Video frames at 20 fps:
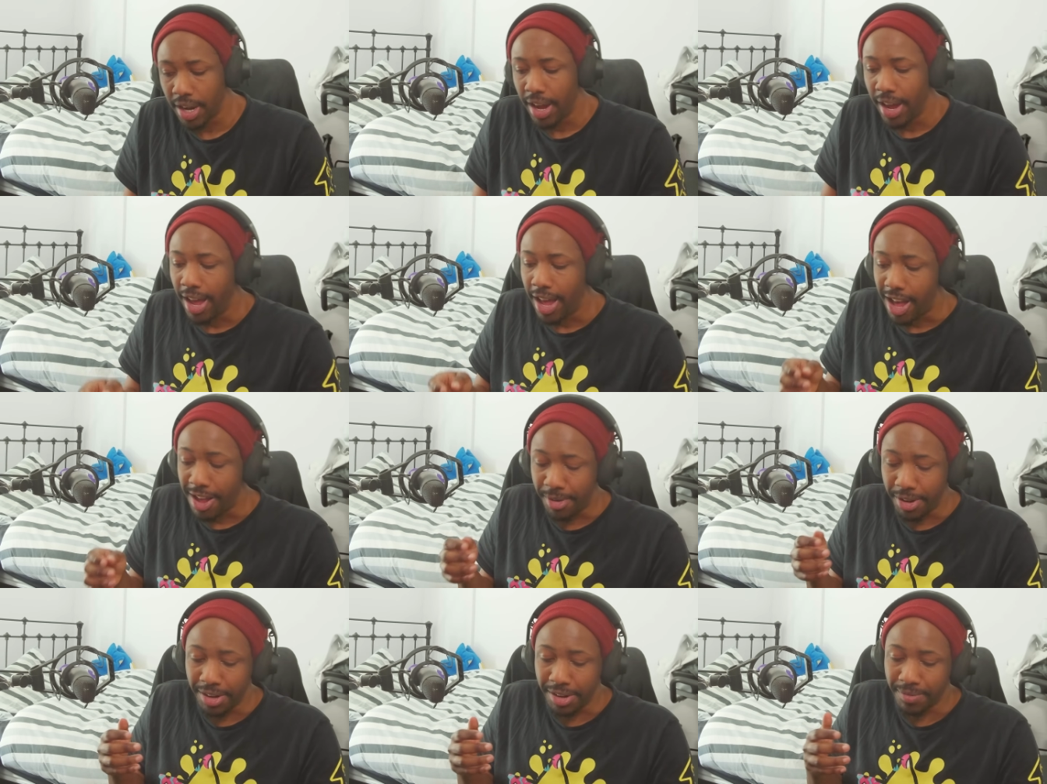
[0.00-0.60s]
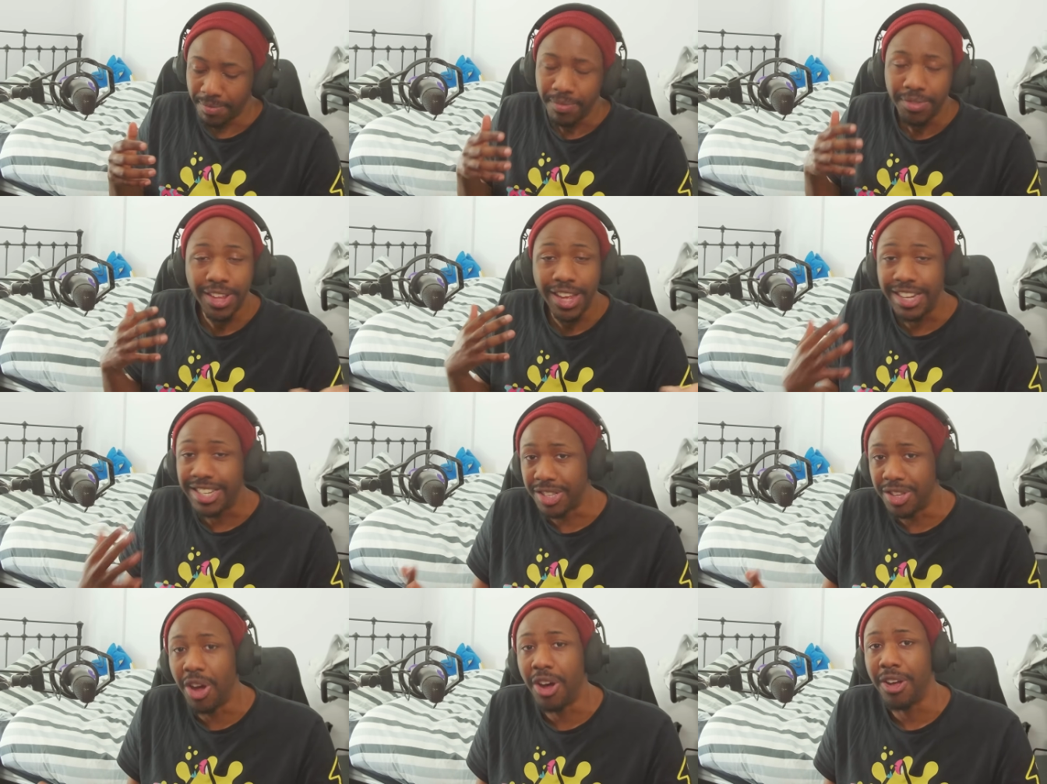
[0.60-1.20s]
I mean,
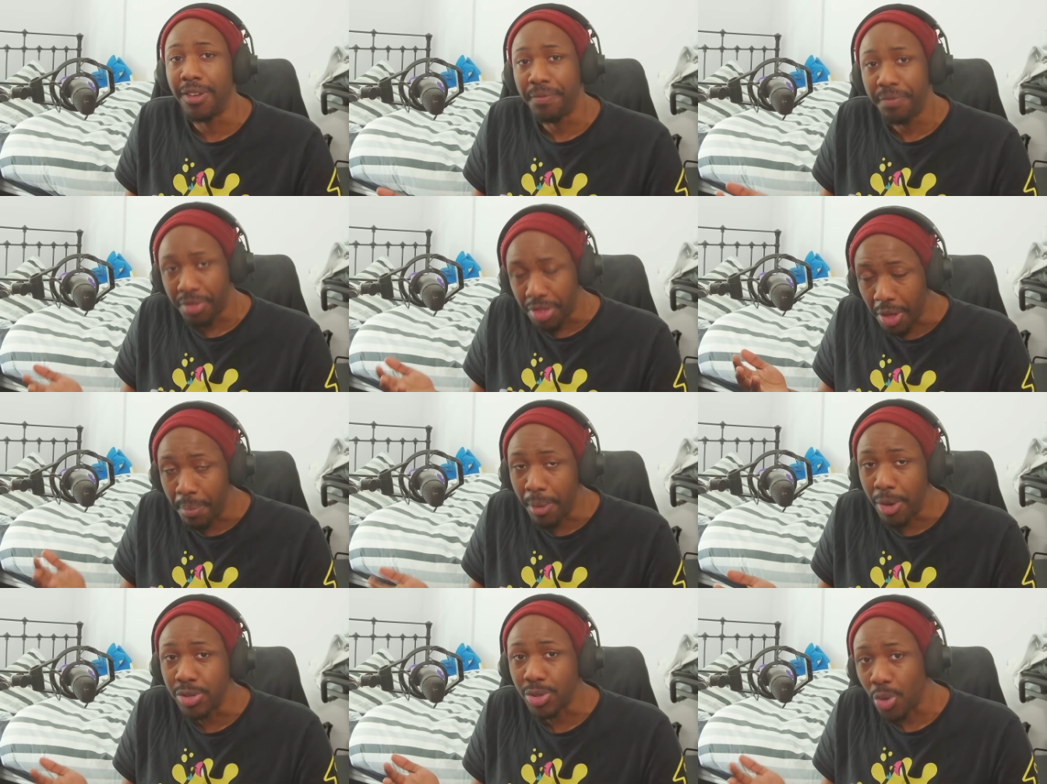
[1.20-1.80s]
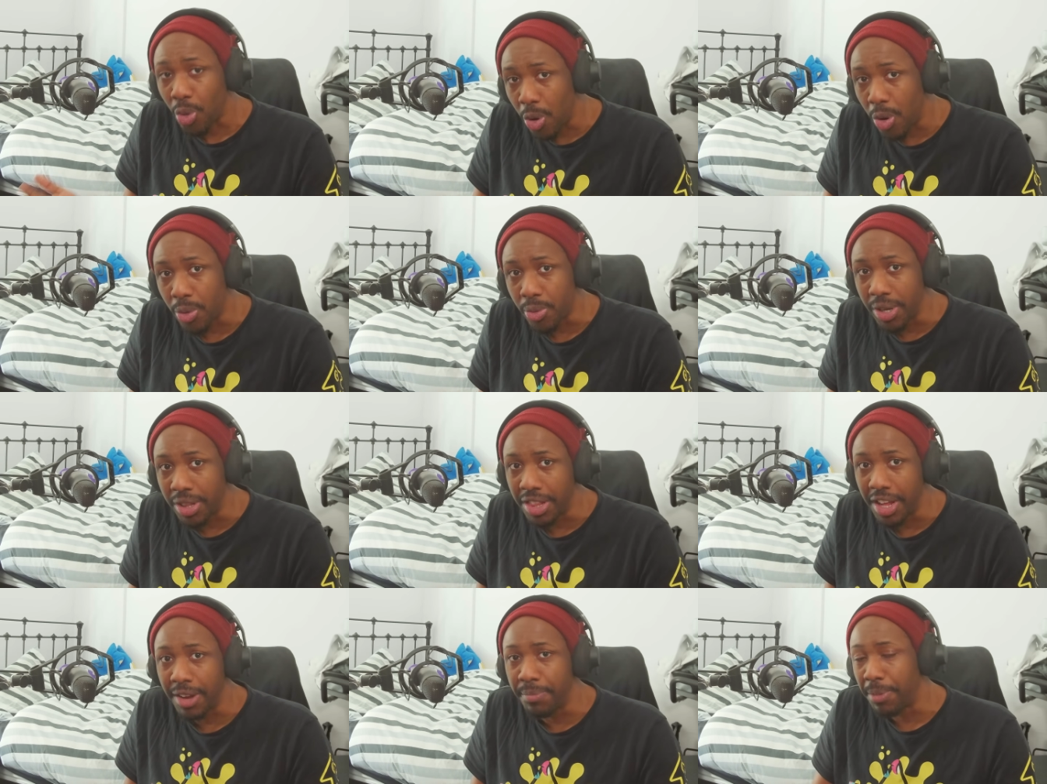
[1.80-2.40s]
it's not the most
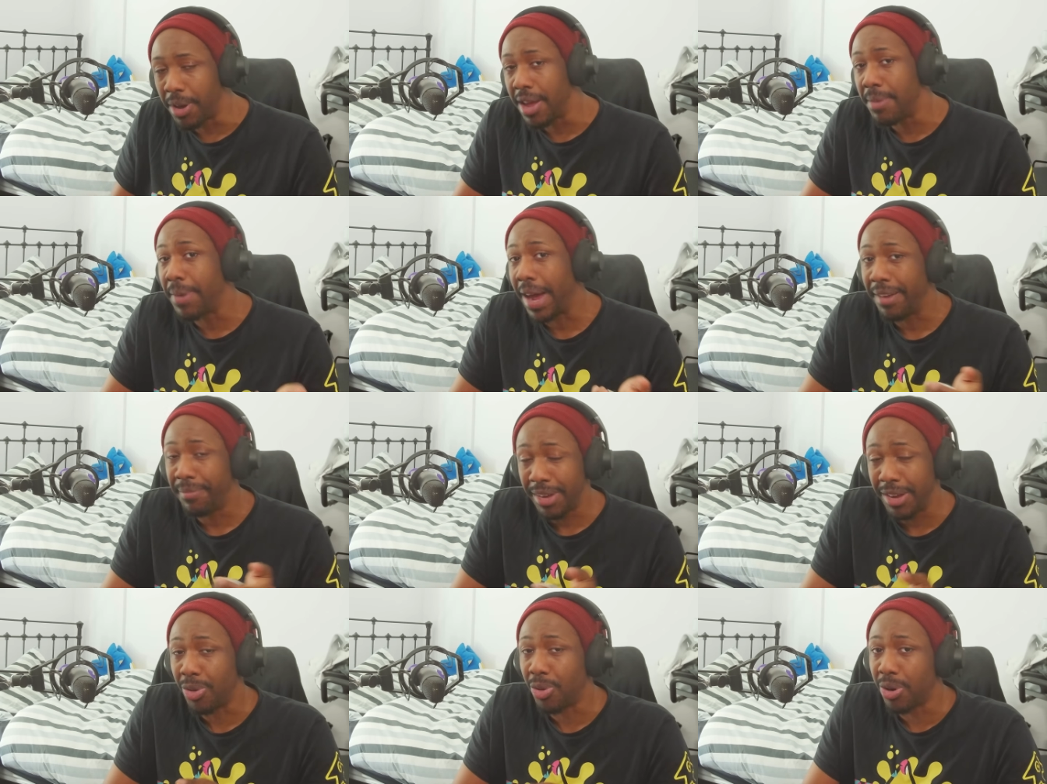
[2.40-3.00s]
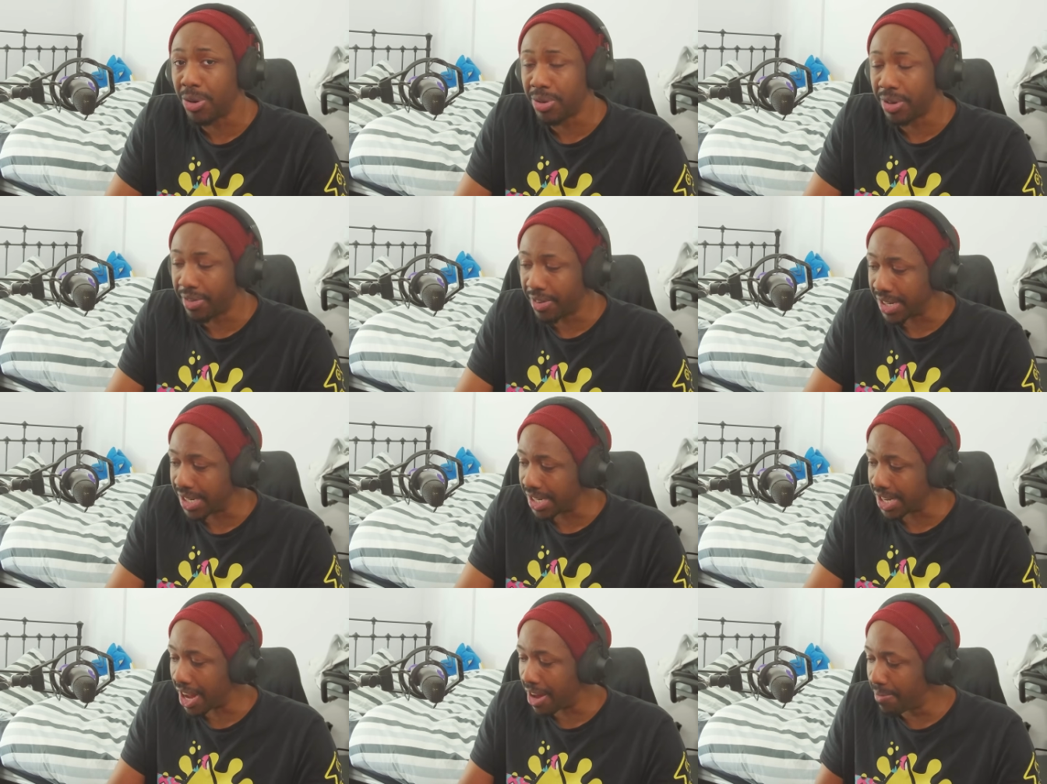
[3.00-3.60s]
awkward thing, but it might be awkward for
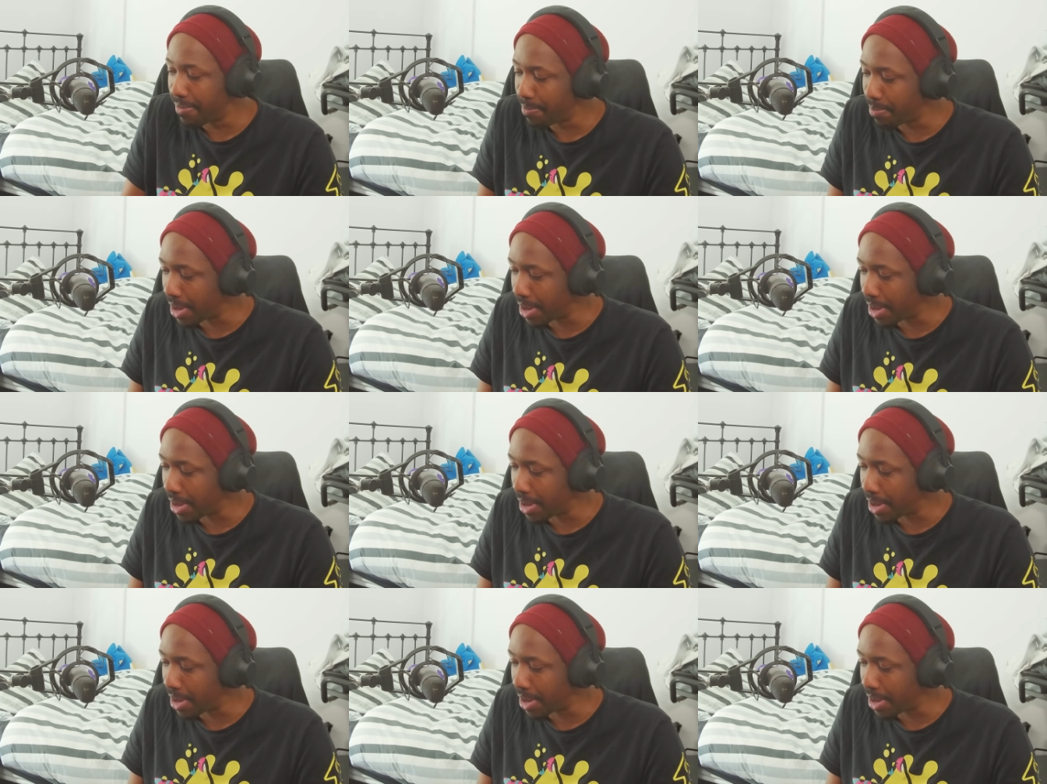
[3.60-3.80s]
some.